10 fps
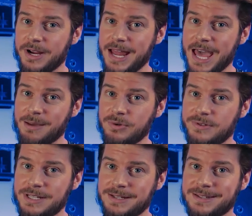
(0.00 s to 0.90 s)
great ab
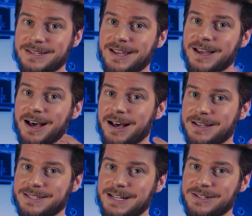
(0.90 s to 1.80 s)
routines,
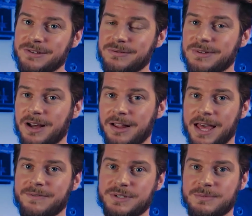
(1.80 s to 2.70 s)
stay tuned. I'll
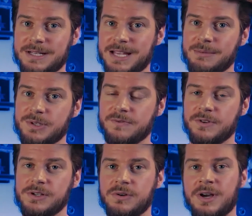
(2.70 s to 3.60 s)
have some examples
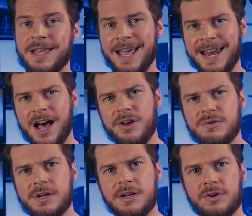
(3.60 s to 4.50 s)
for you and how
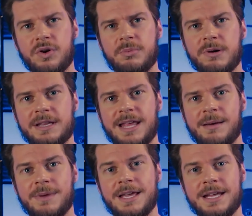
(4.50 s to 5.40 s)
you can incorporate
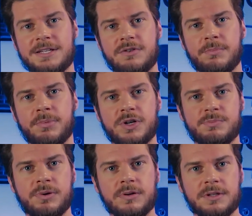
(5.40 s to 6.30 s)
them into a
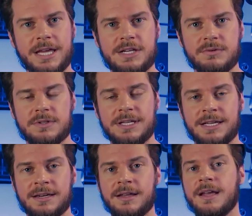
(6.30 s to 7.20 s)
push-pull legs
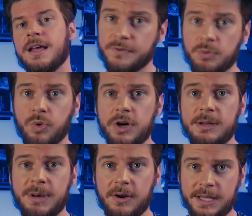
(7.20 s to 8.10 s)
routine. So if you're worried
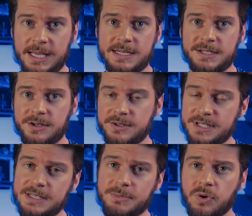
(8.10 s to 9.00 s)
about engaging your
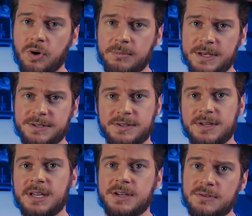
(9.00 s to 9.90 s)
deep core
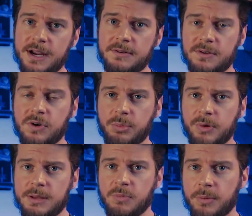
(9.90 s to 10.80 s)
muscles, try to
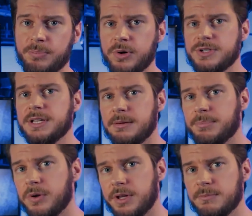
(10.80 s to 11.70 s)
incorporate more pushing and
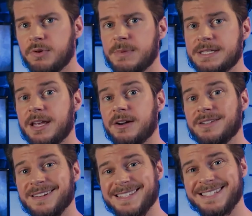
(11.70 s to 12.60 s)
pulling movements that are
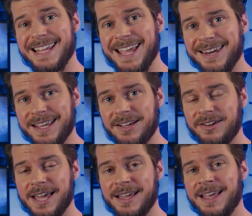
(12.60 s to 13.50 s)
done standing,
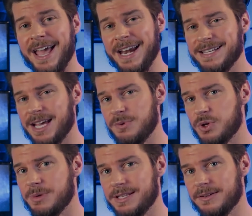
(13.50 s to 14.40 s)
okay? Anytime you
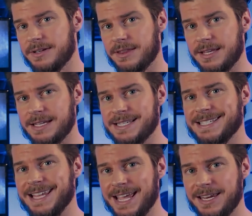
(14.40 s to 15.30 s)
can be doing things
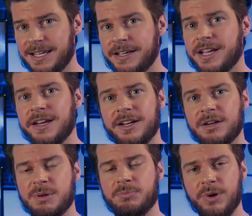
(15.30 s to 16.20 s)
standing, you're
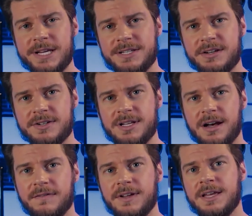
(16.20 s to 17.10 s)
gonna be bracing
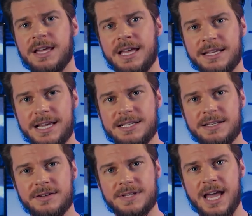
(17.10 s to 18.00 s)
yourself,
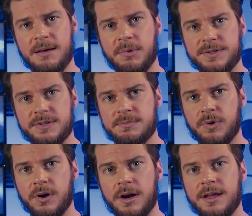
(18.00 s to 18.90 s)
engaging those ab muscles
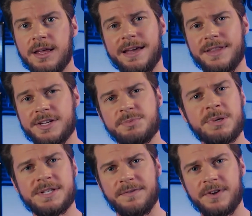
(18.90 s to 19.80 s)
more, and that should
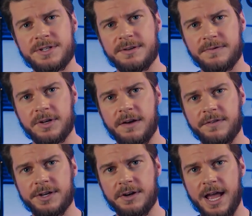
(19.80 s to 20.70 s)
be sufficient for
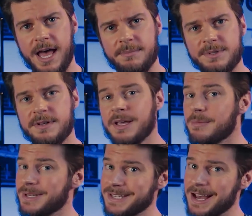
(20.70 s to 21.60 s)
covering your abs.
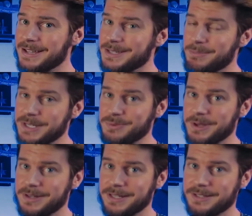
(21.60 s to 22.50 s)
Besides, the best
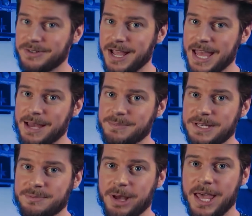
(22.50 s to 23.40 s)
way to get your abs
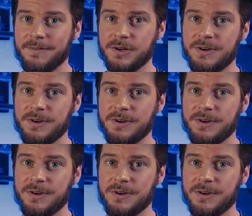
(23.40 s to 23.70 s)
is by having a